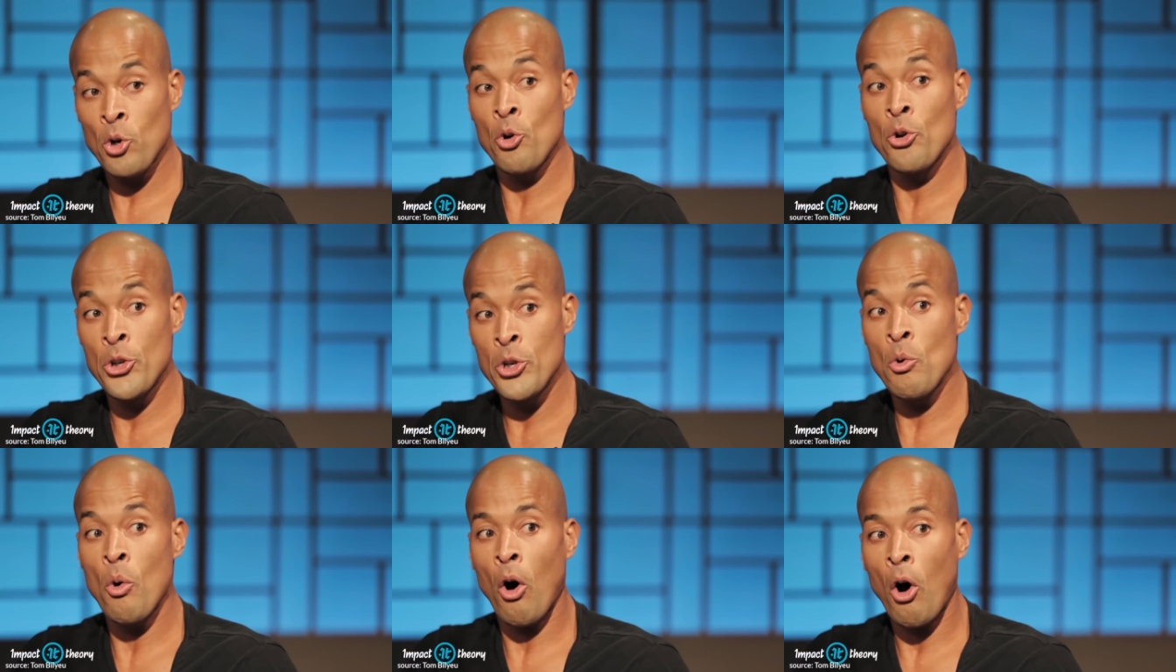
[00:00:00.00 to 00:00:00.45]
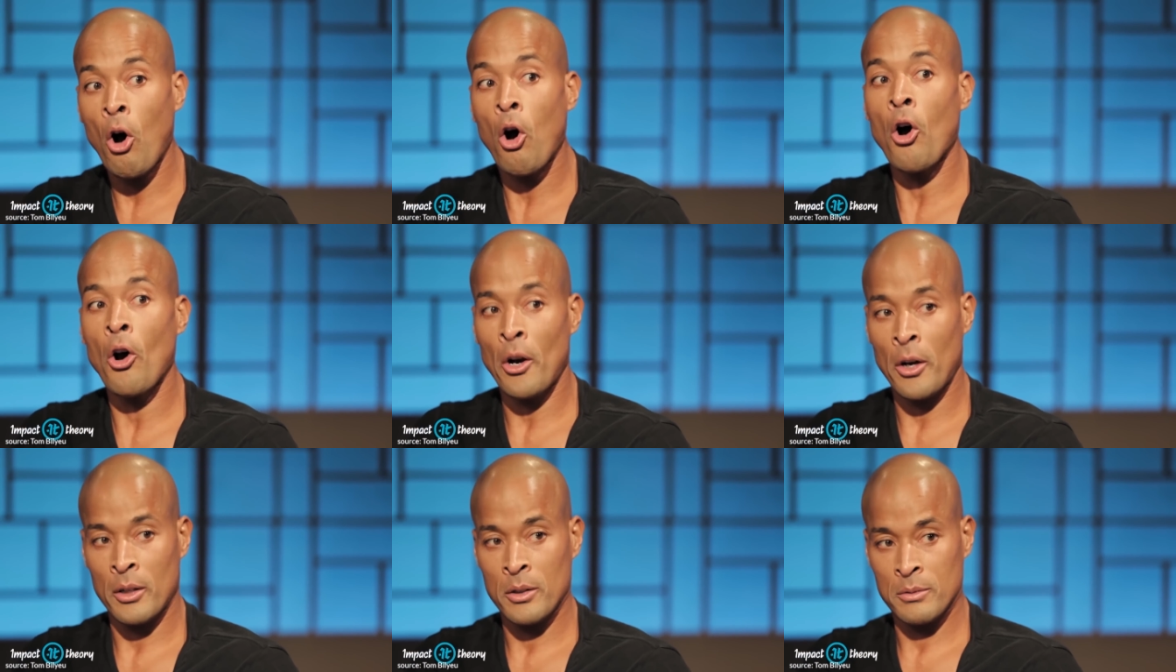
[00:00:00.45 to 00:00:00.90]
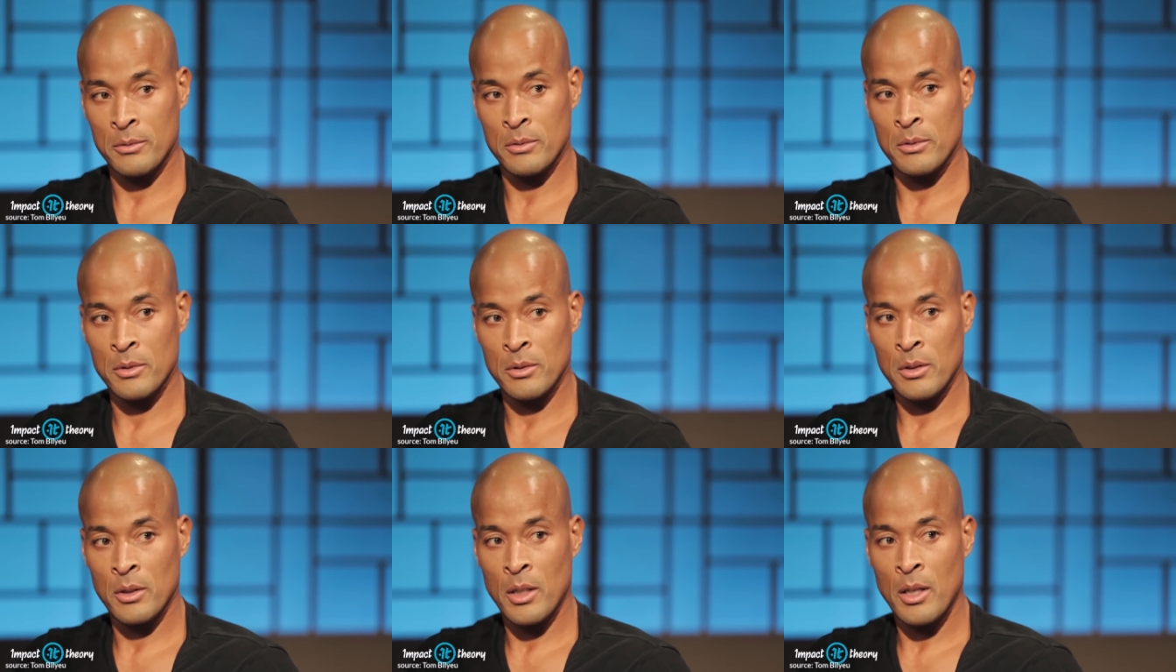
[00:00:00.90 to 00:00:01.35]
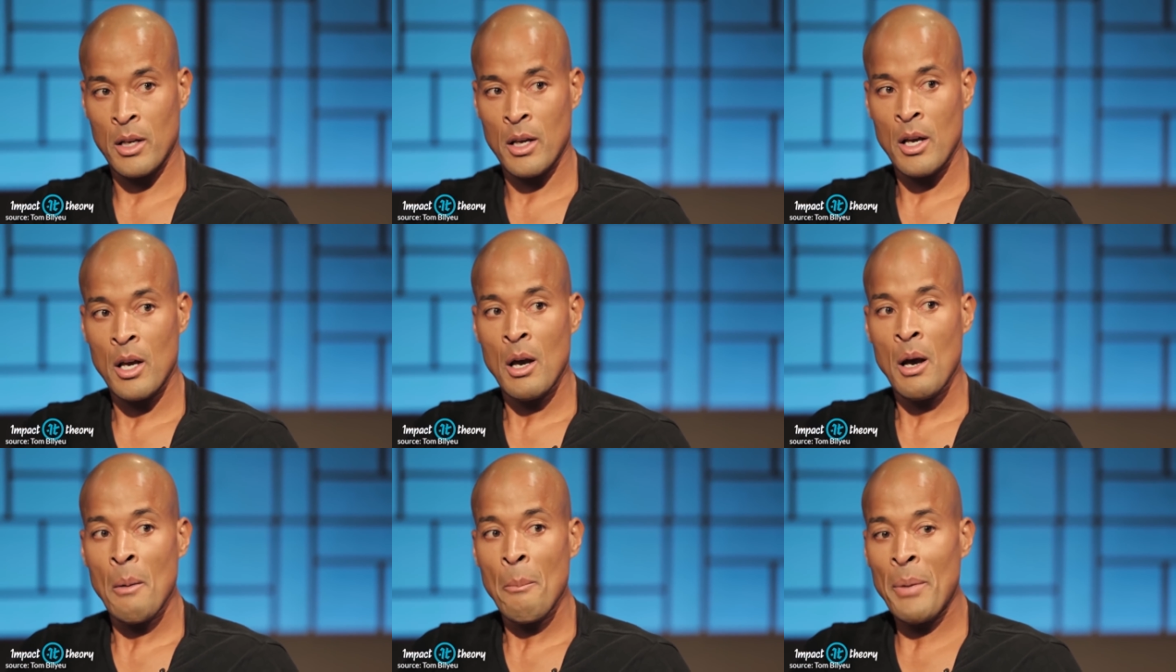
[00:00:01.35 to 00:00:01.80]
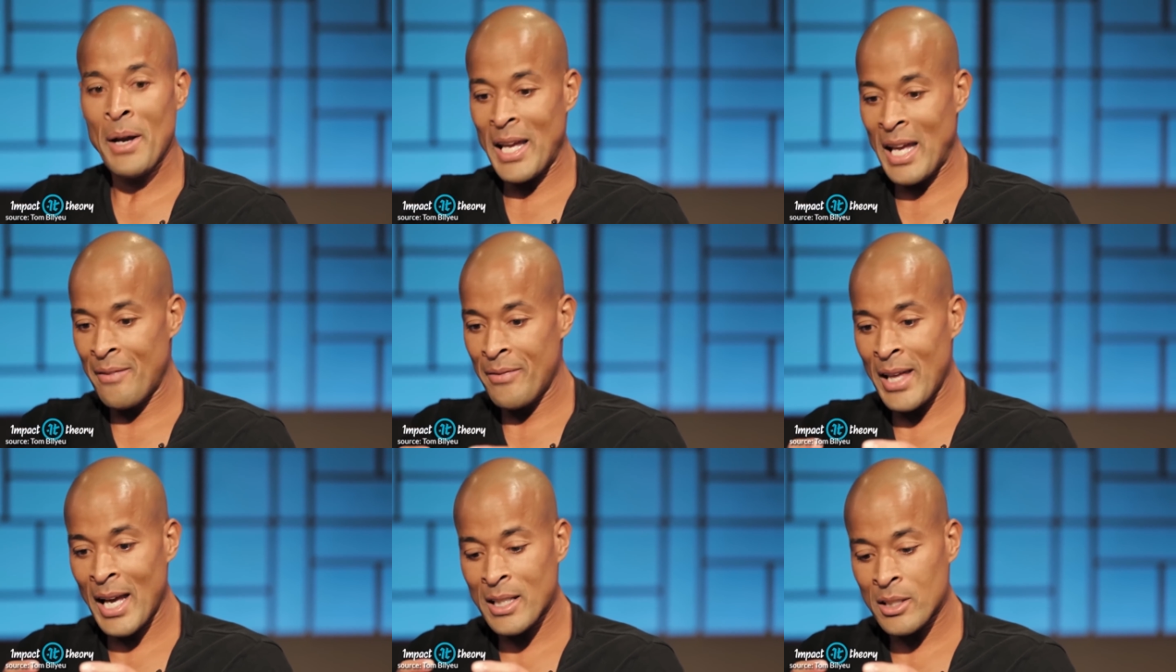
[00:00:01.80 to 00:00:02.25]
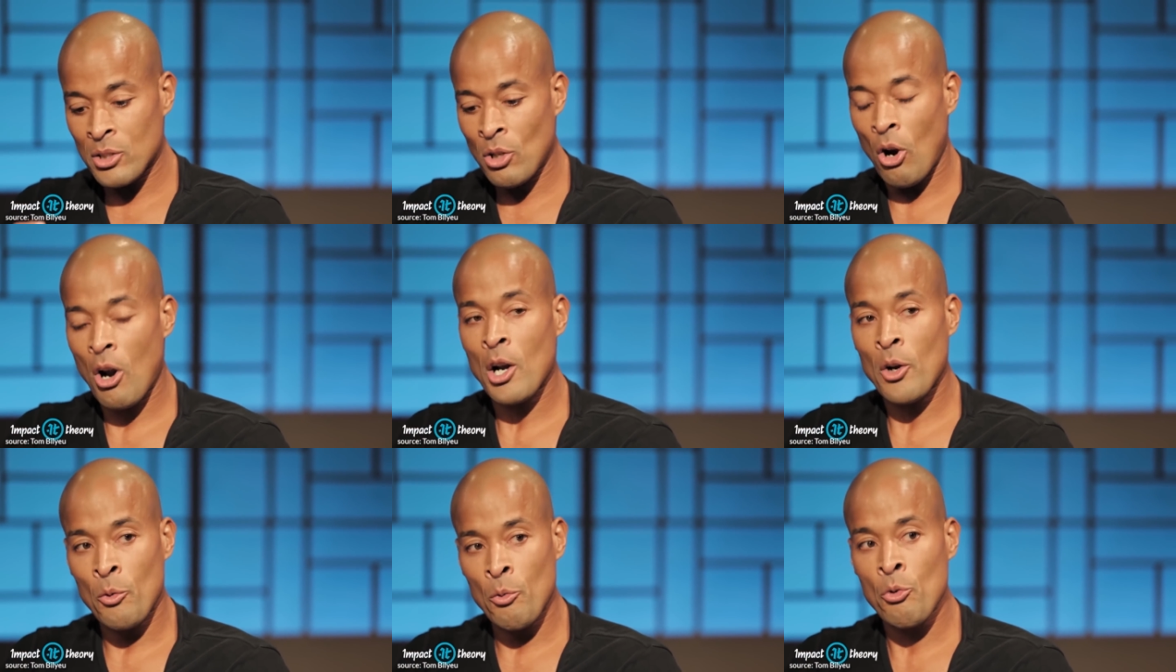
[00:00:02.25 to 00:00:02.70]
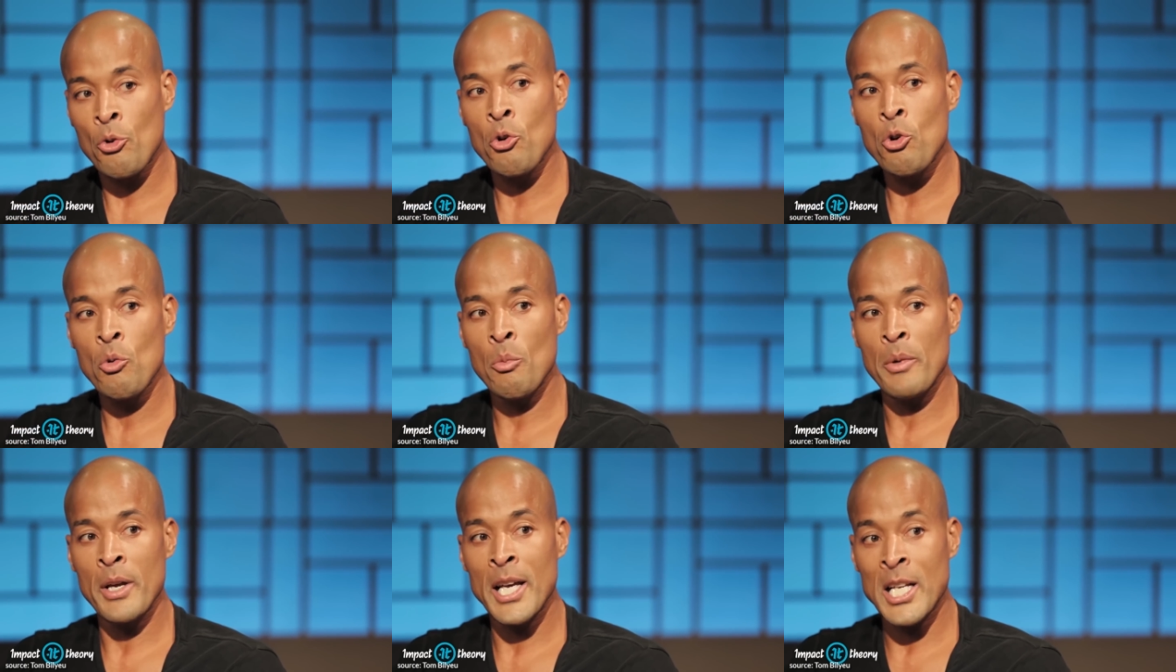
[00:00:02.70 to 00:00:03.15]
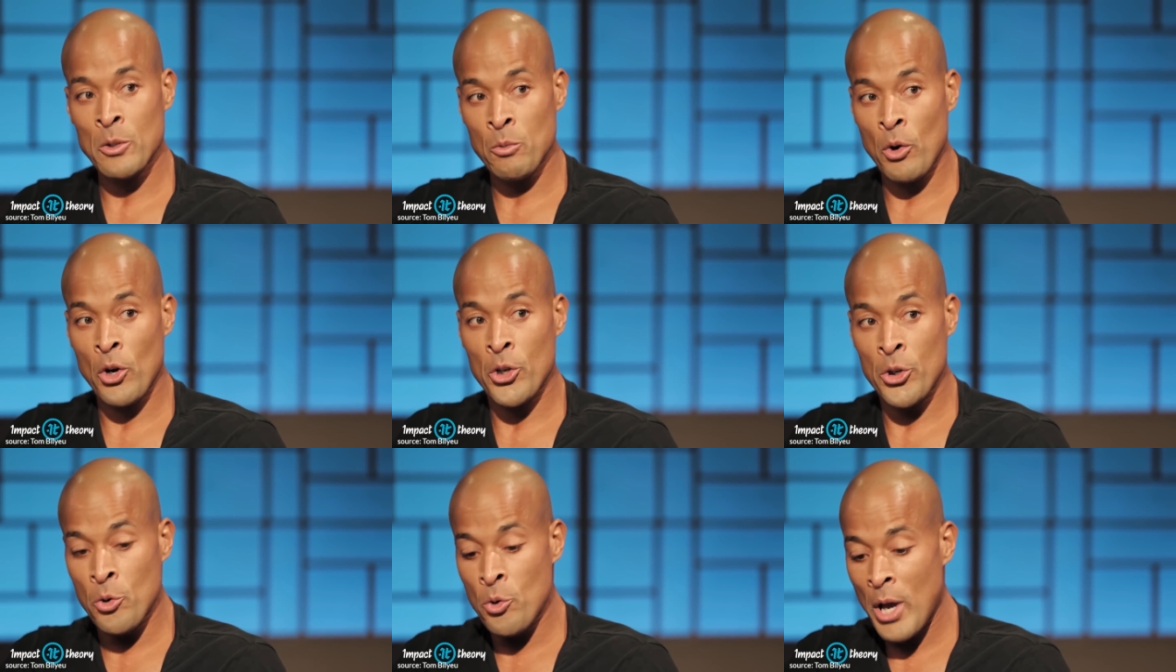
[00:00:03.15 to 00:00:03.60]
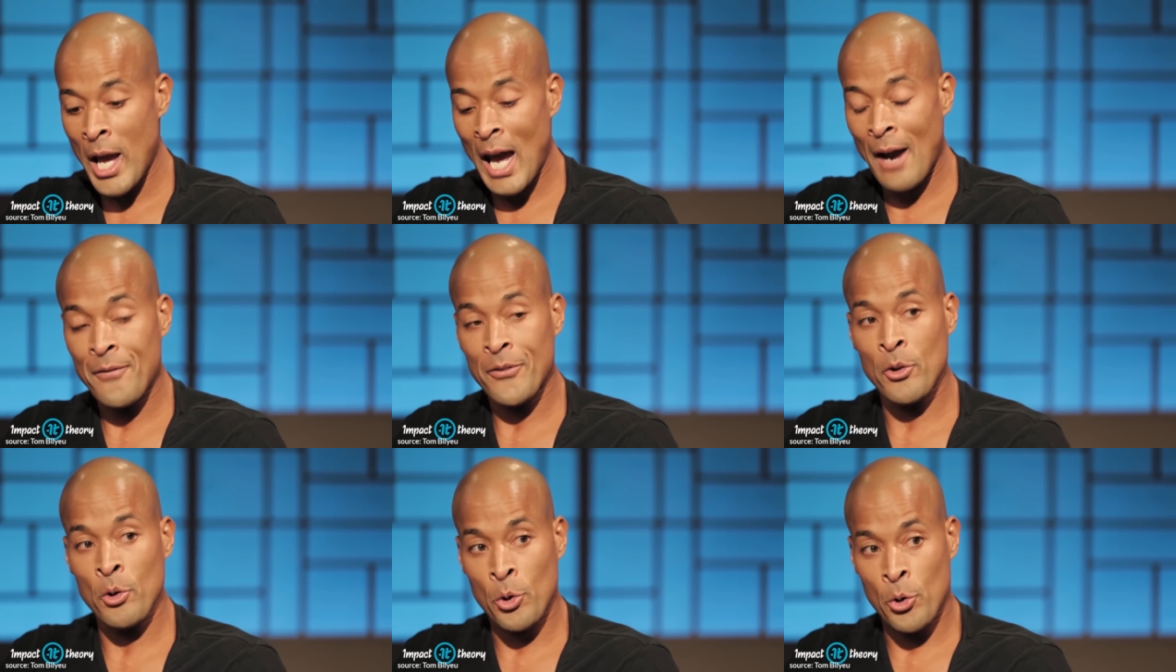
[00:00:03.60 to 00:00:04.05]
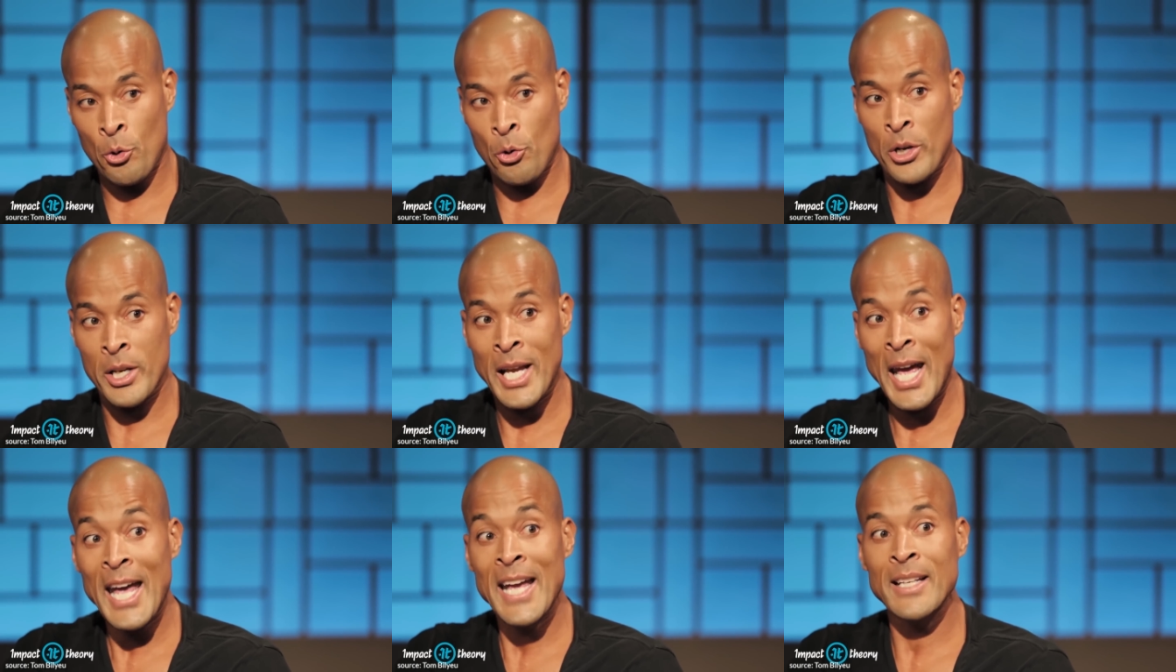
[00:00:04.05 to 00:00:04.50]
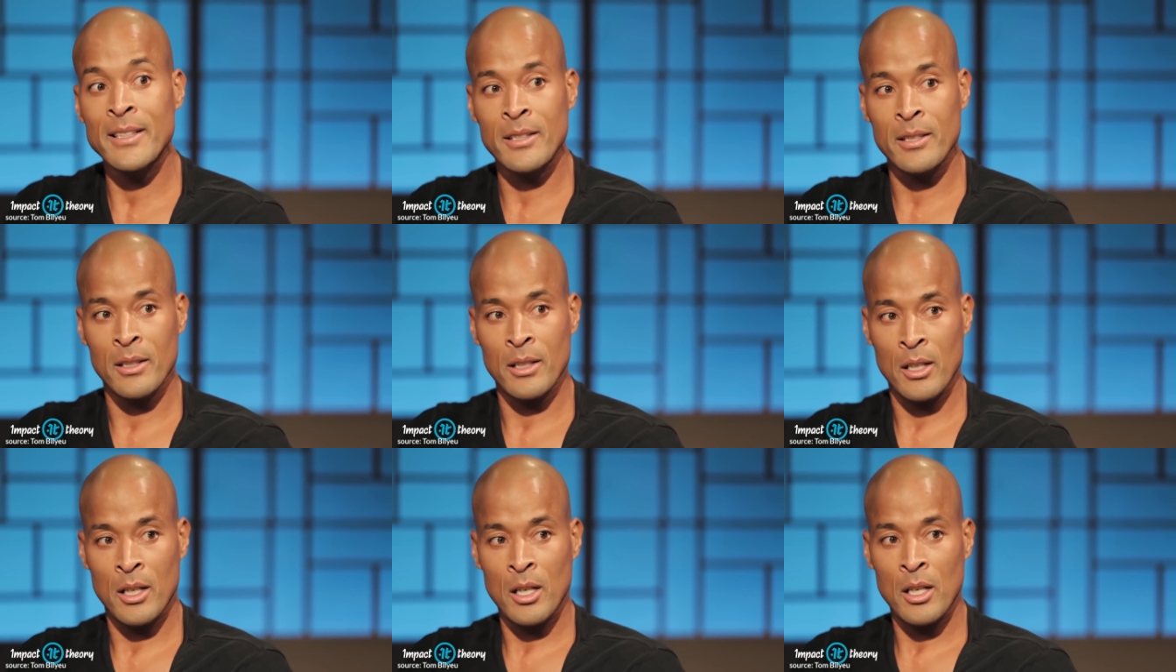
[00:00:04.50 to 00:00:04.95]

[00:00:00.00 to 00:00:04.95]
who you are. But in that dark room is where you have to create